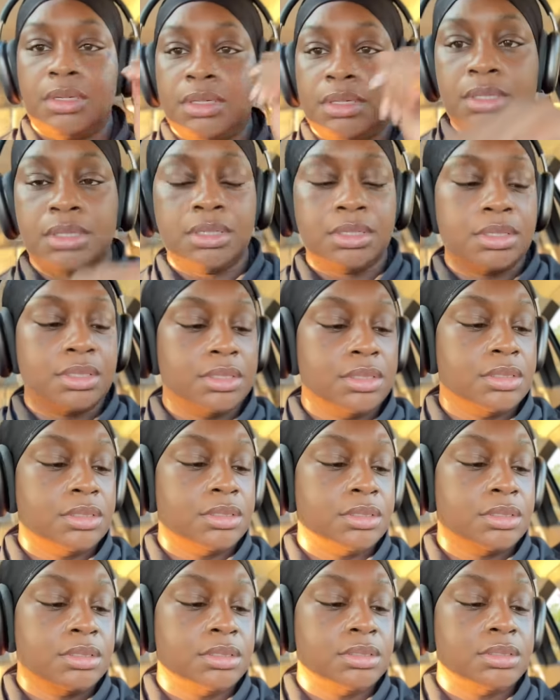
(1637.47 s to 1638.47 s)
it
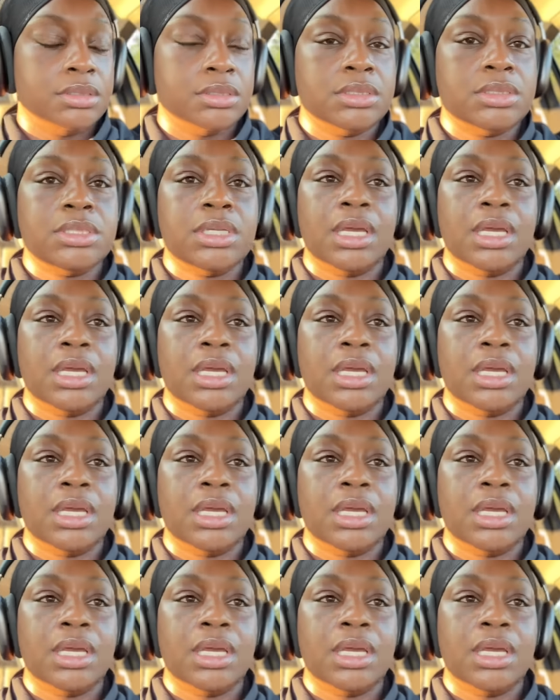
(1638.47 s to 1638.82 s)
is